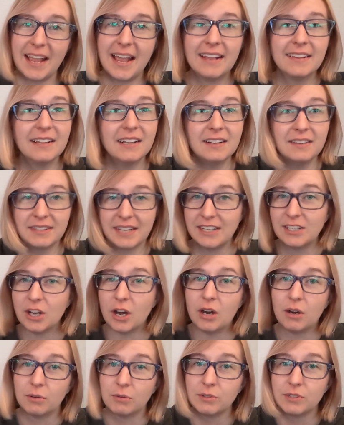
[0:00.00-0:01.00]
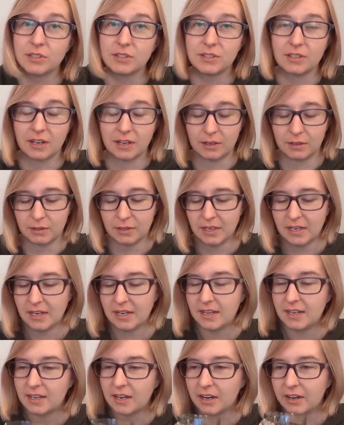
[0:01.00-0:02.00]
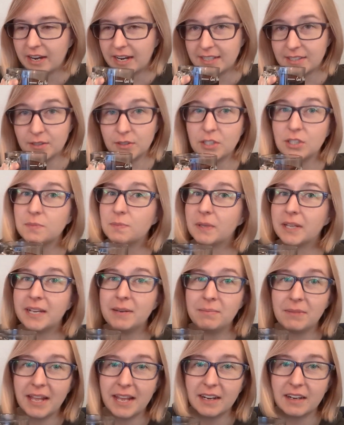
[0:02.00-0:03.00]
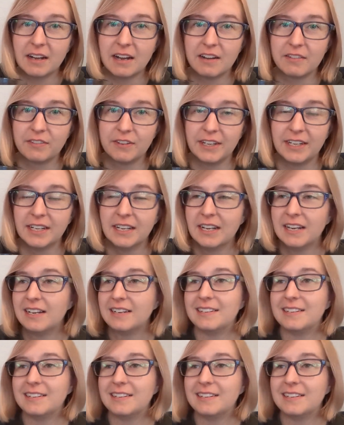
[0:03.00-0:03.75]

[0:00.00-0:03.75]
And they don't, so, all right, so just plain black coffee.